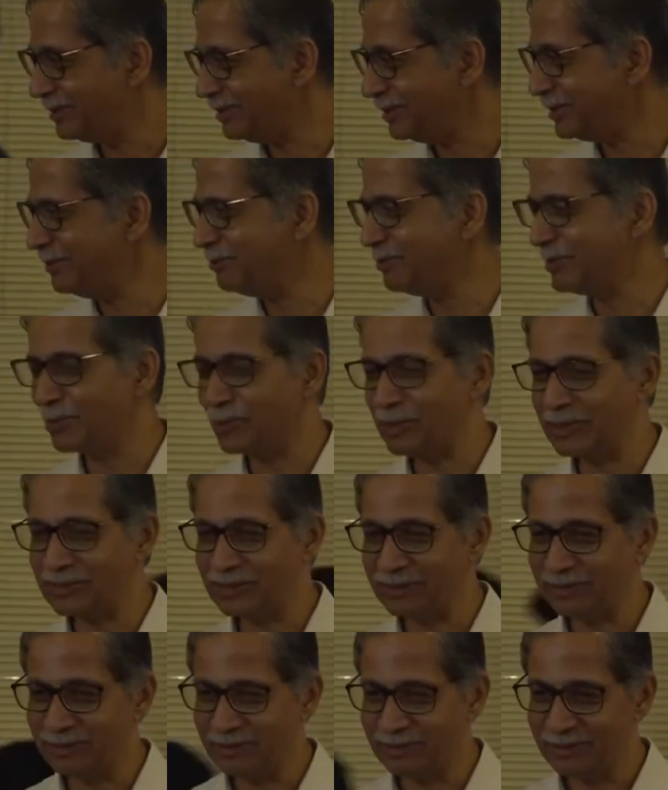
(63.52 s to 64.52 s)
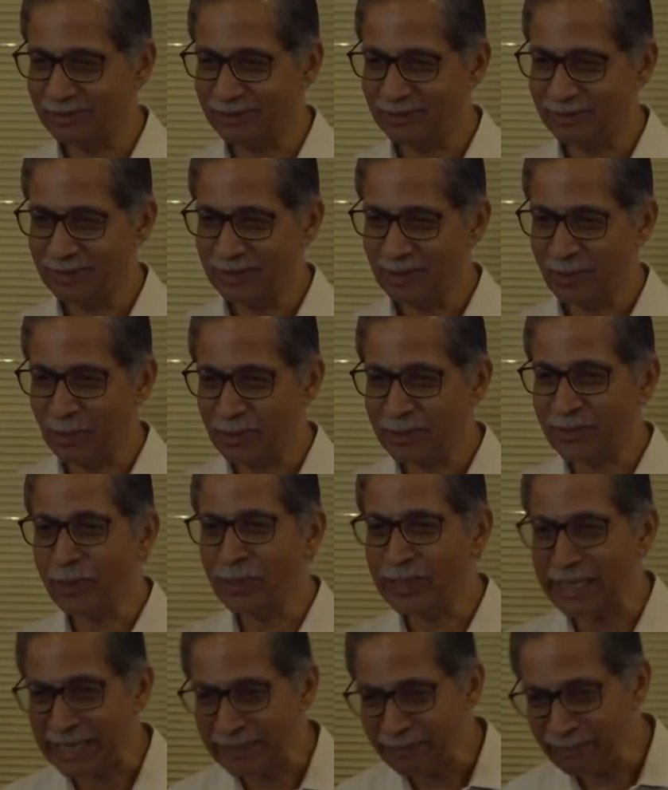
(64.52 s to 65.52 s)
It's a simple question. What's your
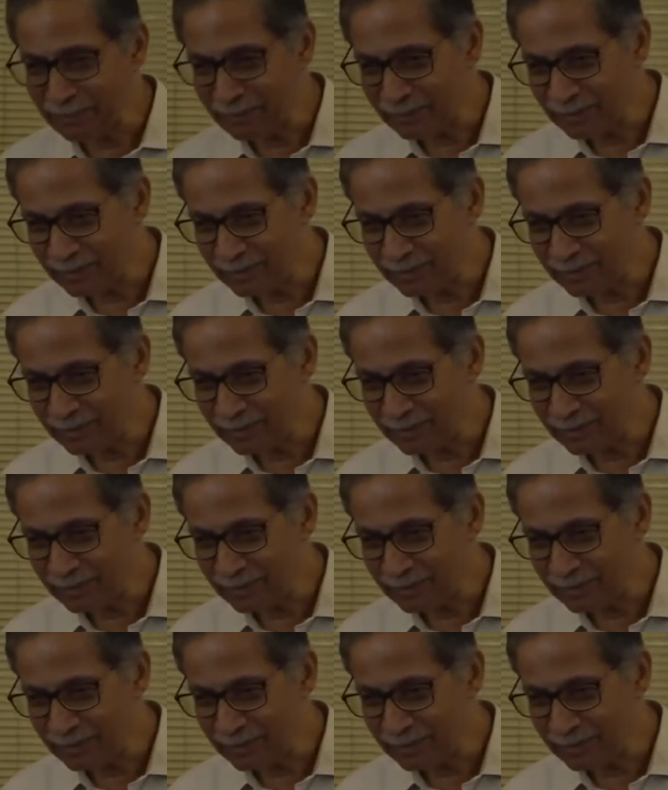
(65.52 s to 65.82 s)
name?